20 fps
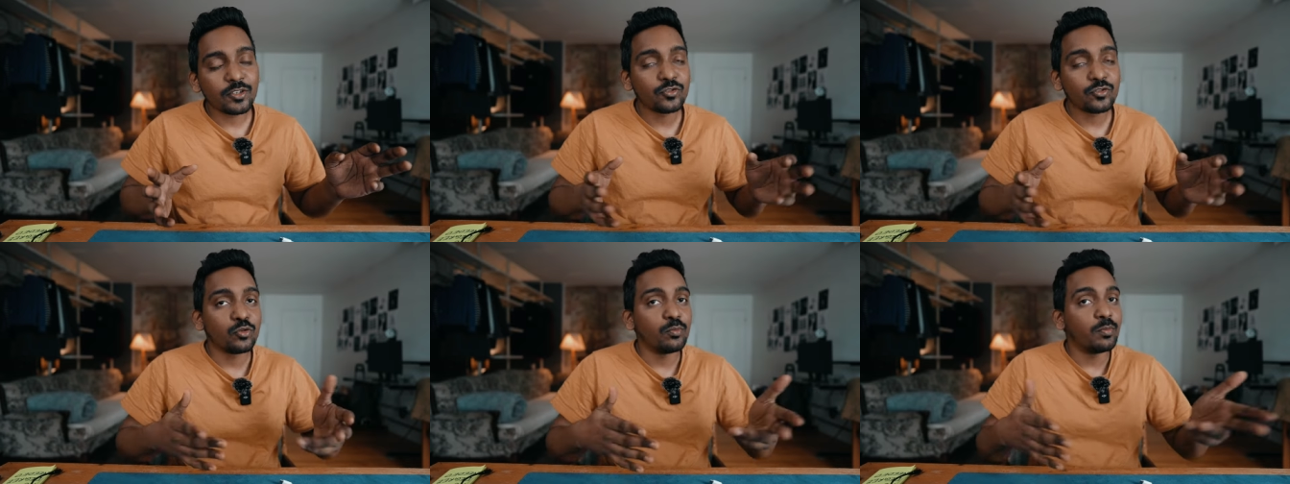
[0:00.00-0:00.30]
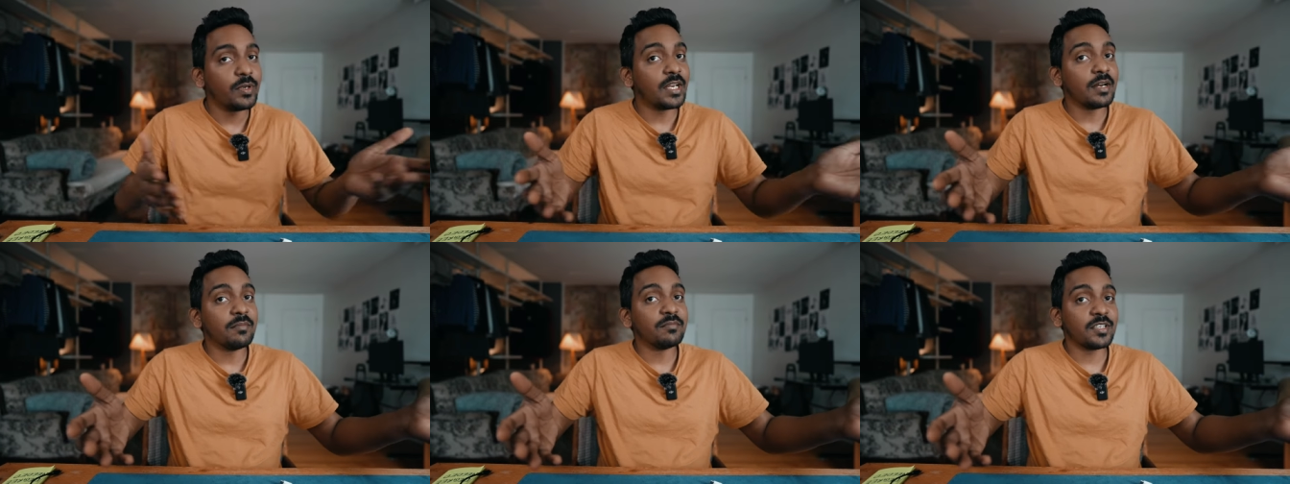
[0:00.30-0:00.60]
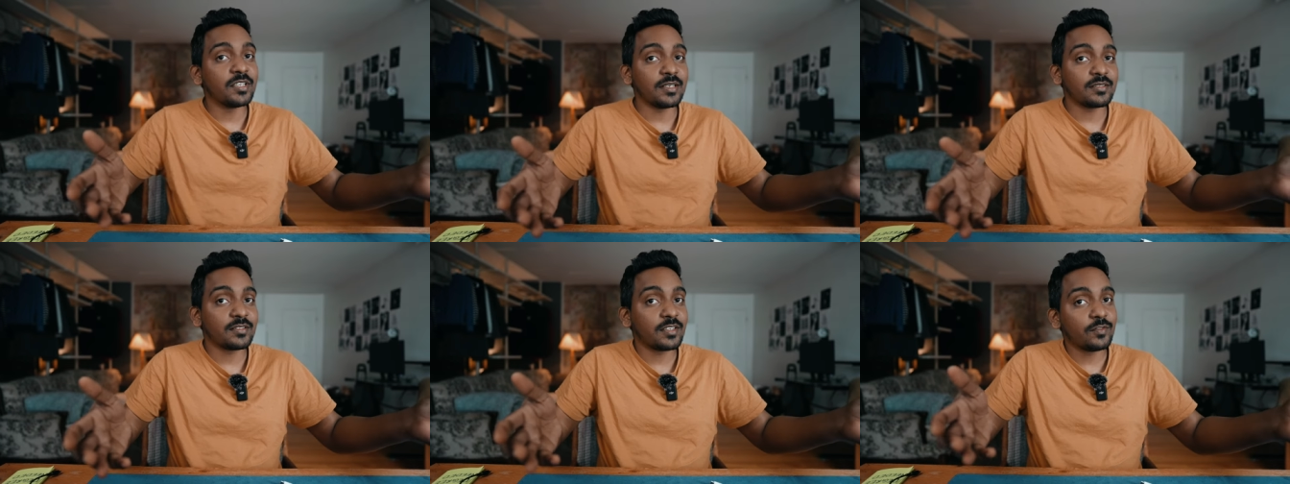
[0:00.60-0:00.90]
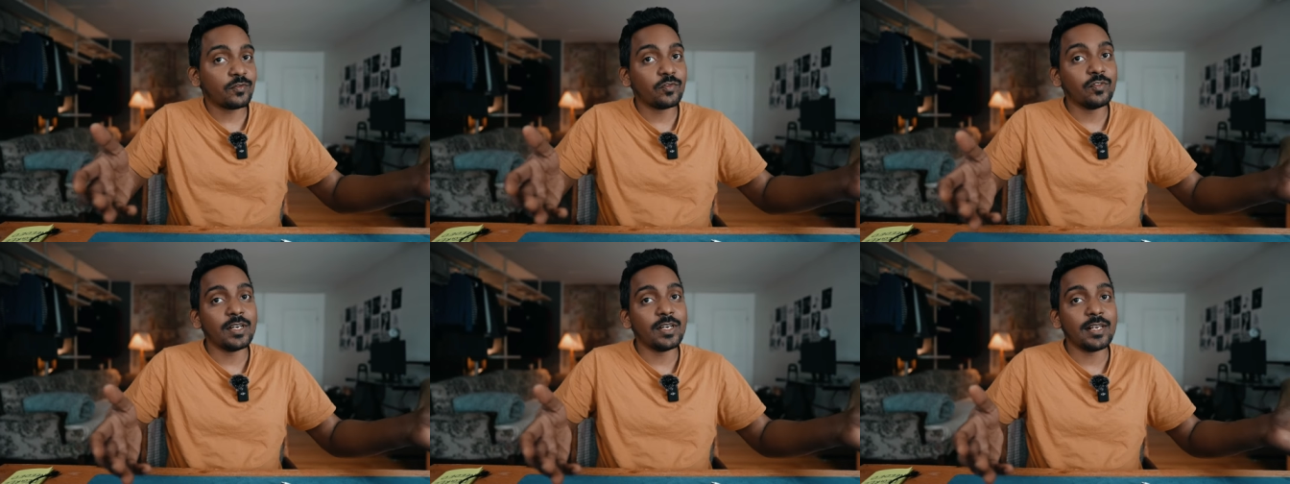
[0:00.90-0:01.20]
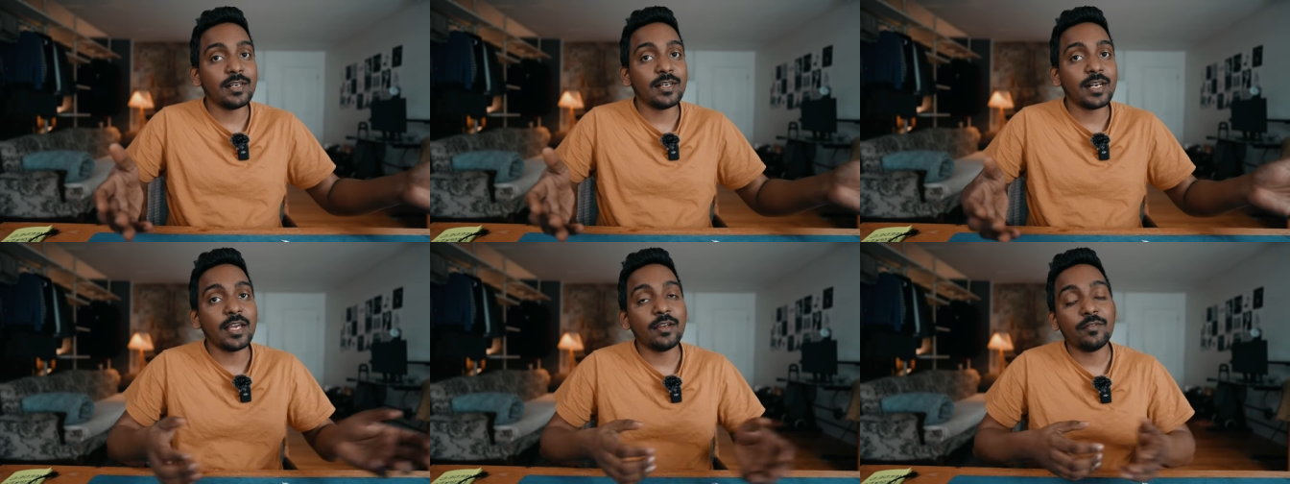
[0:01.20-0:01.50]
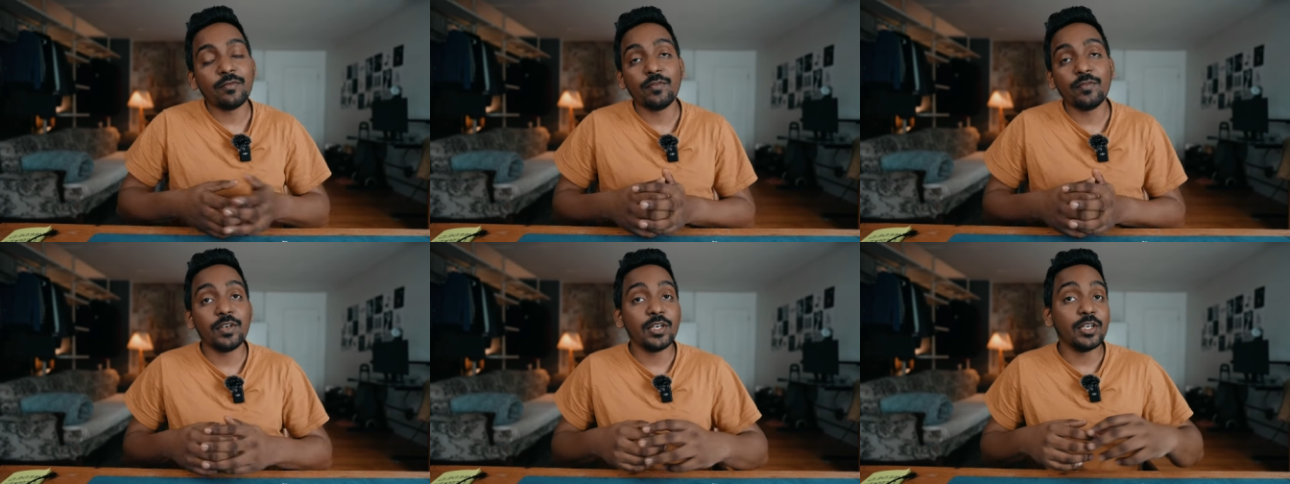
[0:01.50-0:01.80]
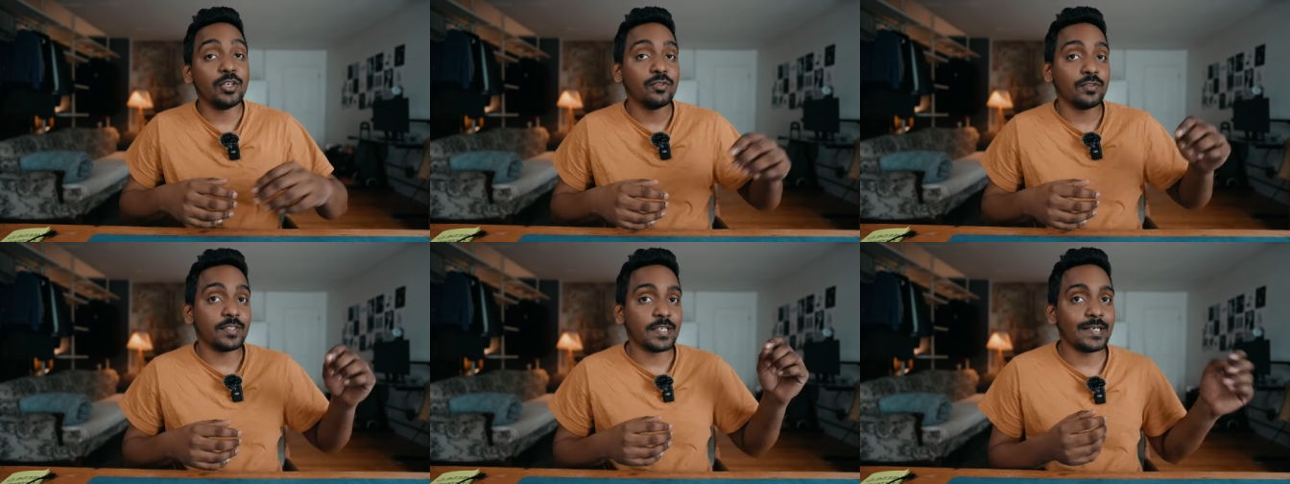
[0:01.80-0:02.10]
us to become successful in life, we
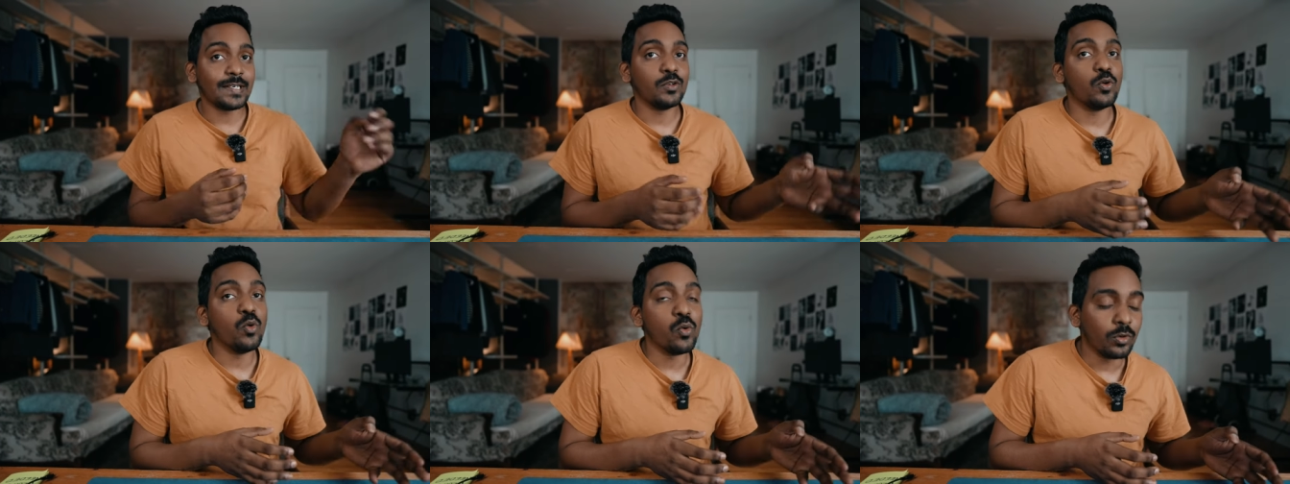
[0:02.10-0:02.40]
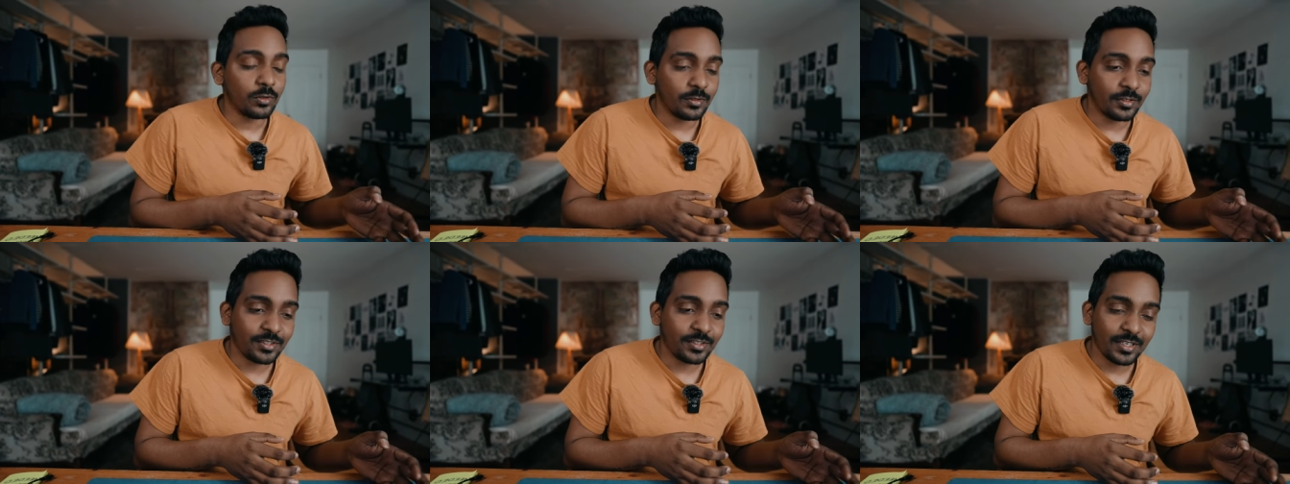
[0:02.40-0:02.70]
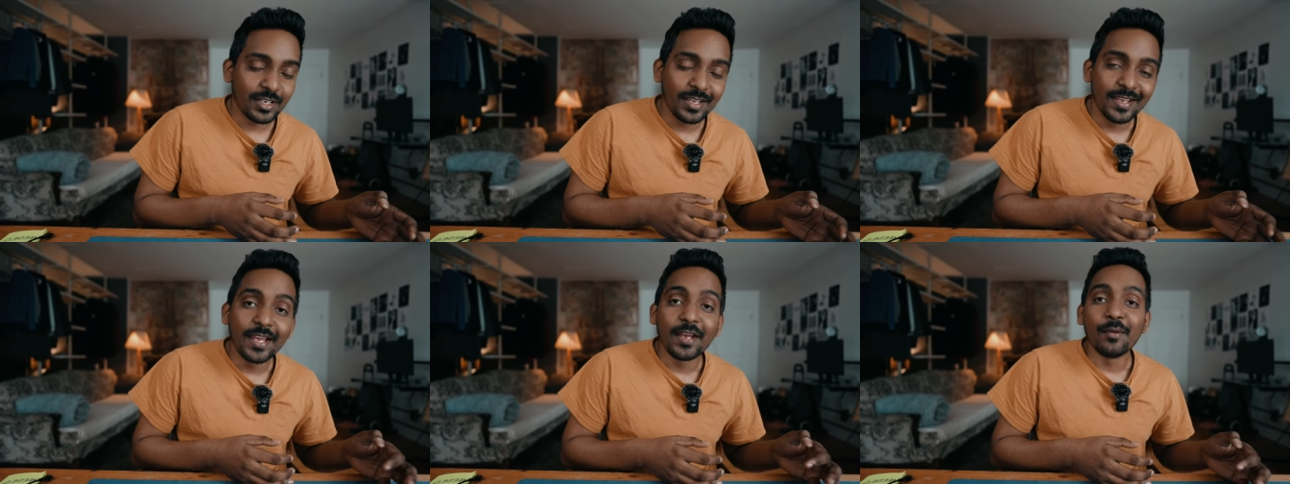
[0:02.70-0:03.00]
need to set goals,